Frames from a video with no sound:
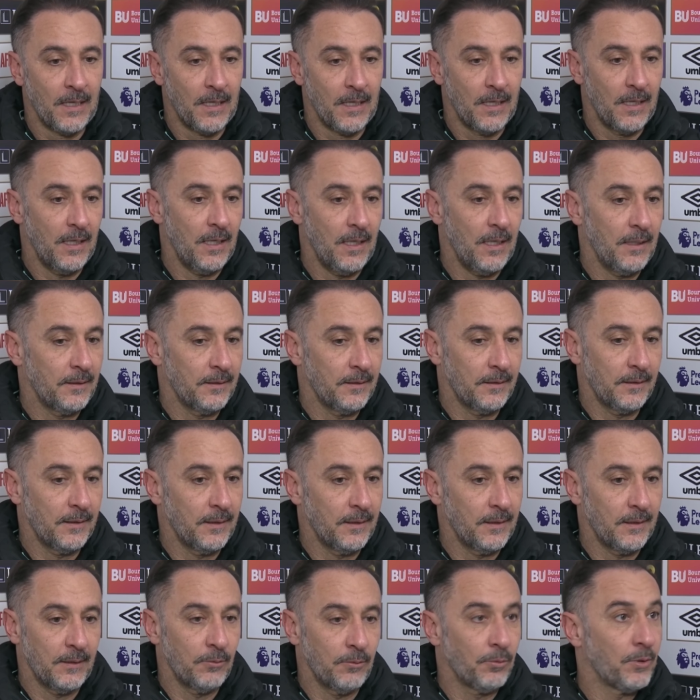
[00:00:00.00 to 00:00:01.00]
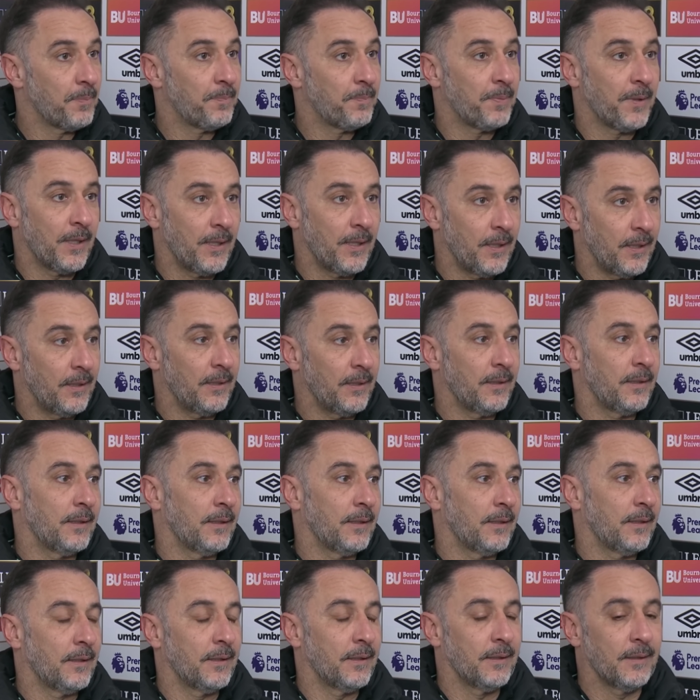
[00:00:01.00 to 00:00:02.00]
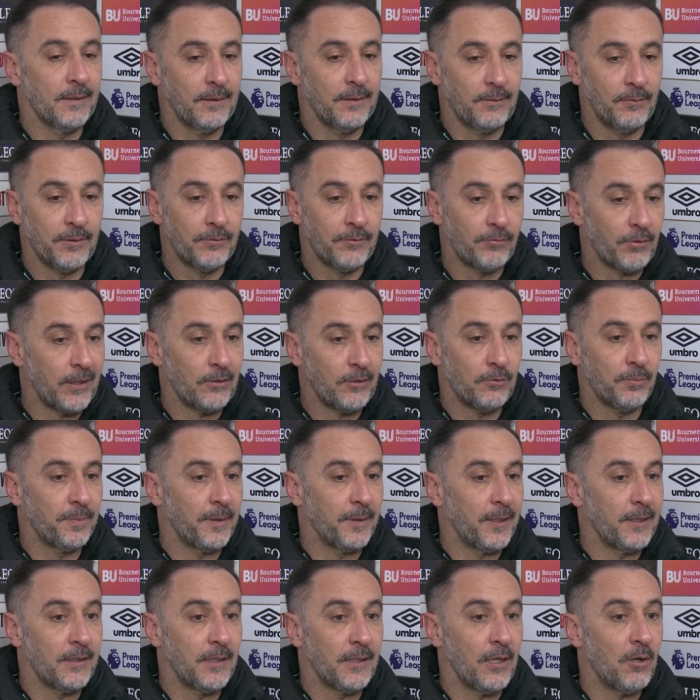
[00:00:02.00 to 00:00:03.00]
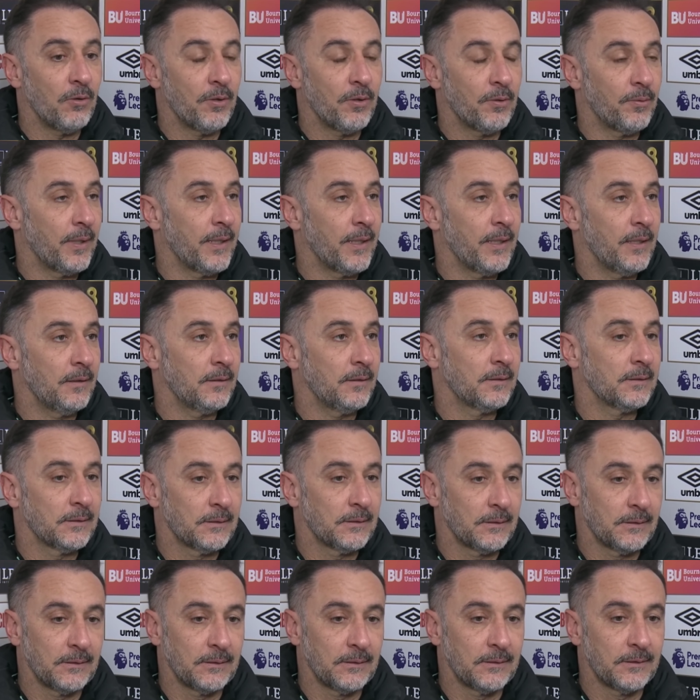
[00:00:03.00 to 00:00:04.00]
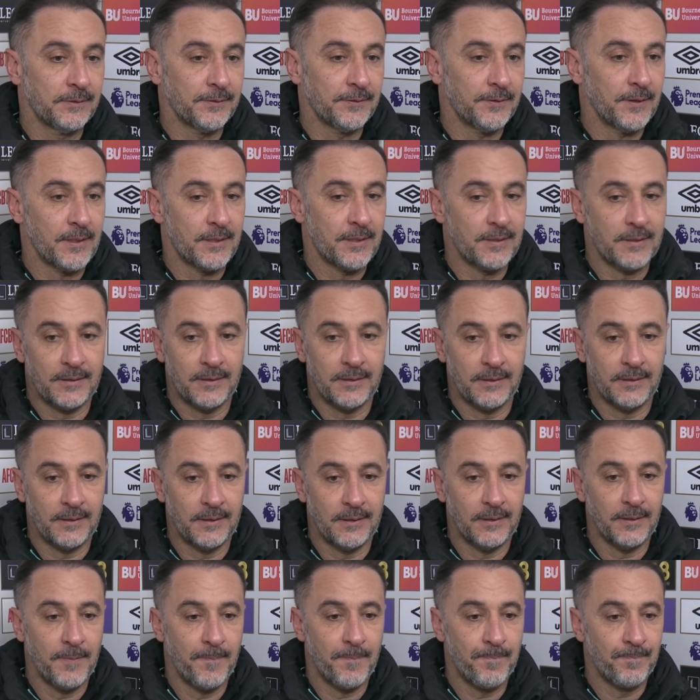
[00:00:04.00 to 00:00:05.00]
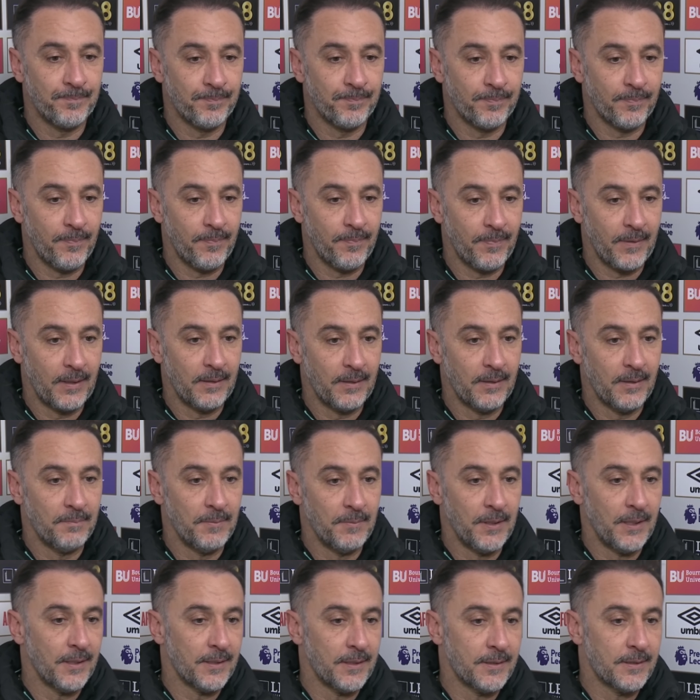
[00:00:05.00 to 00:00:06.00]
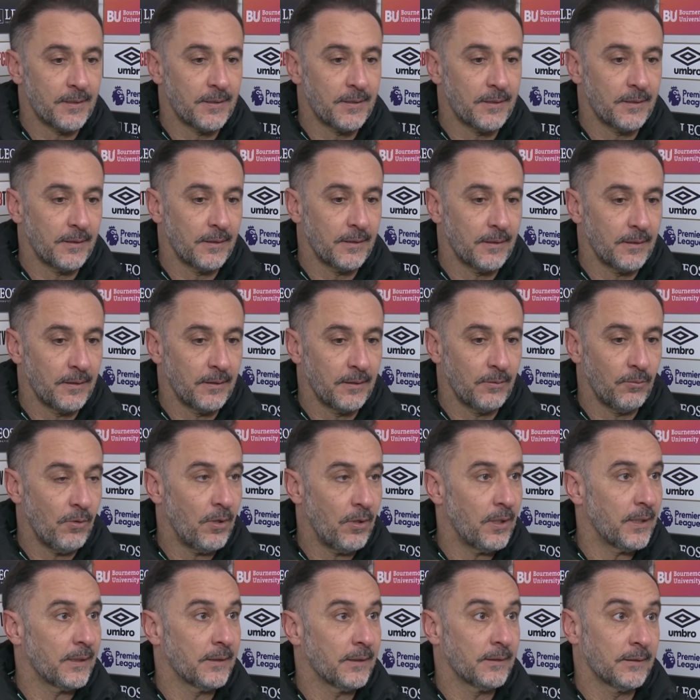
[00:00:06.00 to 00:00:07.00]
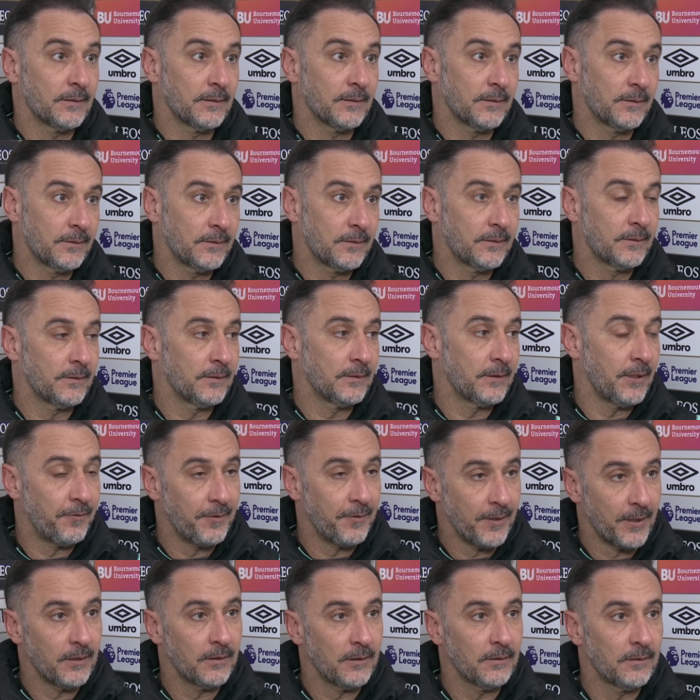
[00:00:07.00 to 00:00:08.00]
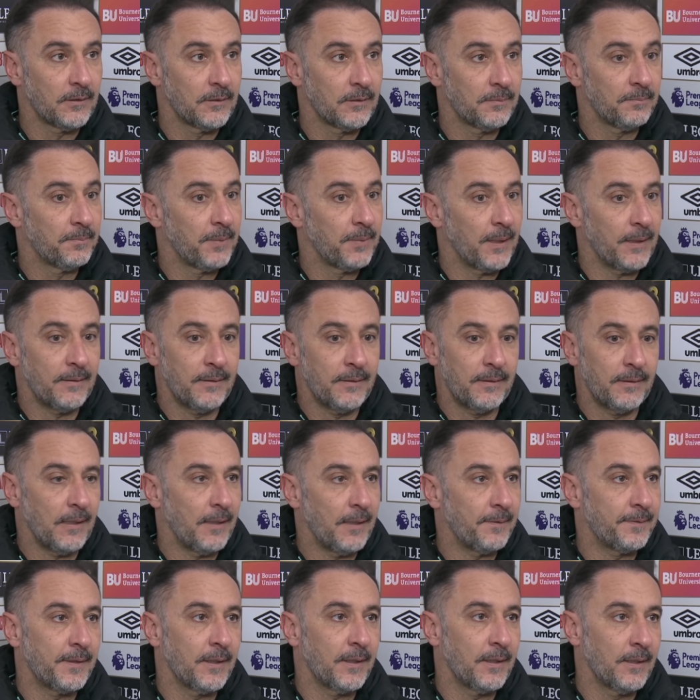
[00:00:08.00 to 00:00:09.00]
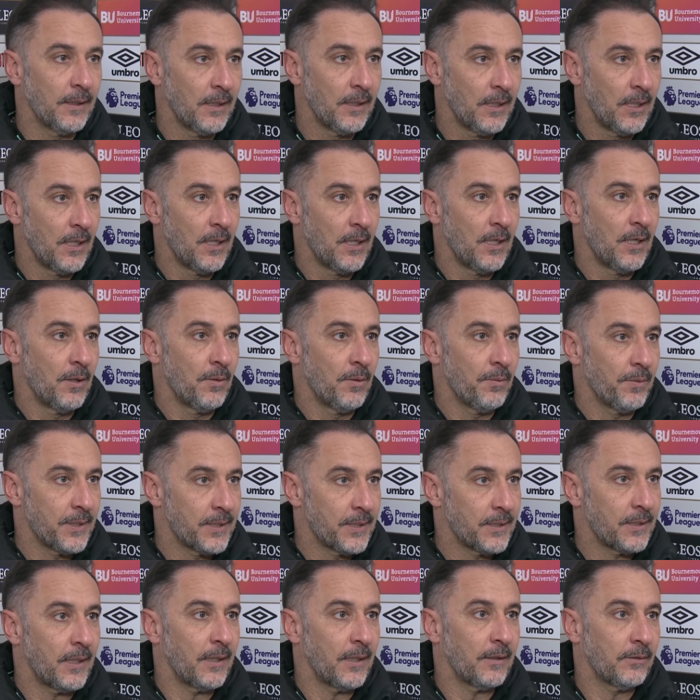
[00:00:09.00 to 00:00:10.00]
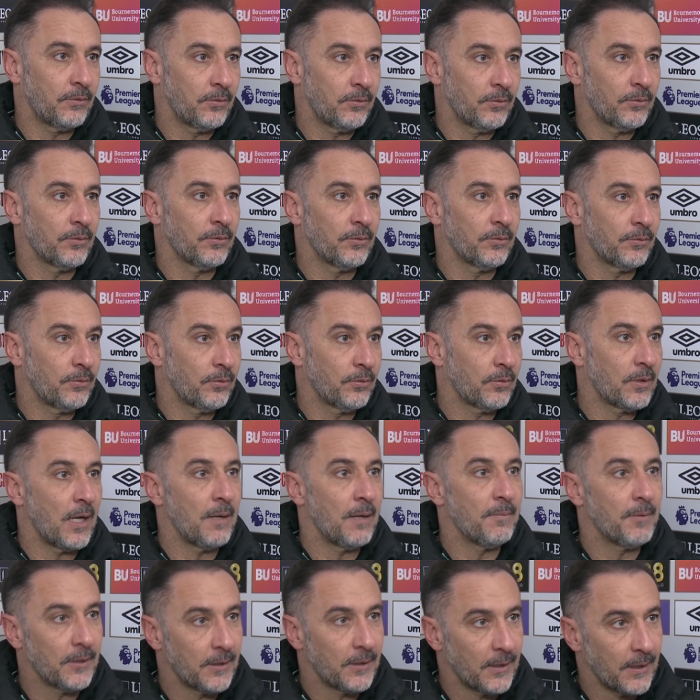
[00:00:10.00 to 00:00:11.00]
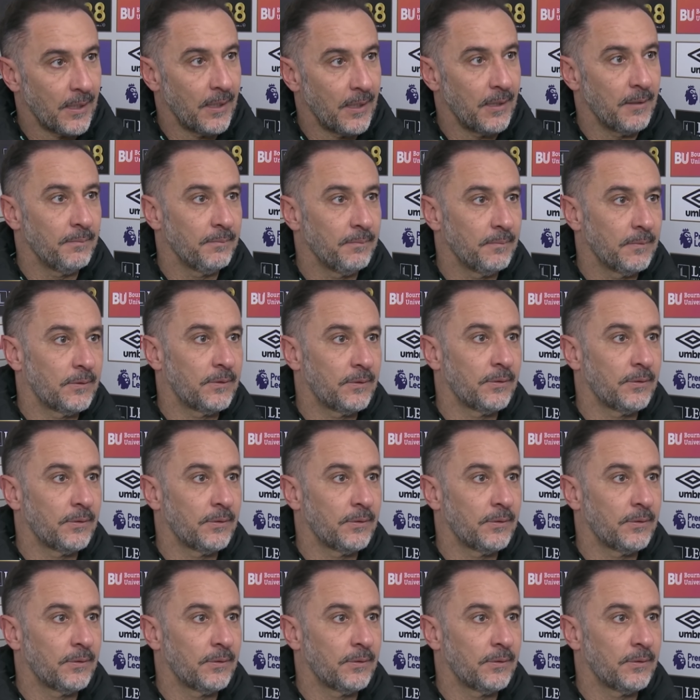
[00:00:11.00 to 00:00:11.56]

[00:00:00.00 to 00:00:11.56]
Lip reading: And we try to play in our way. The first minutes were difficult, but after we start to come on the game,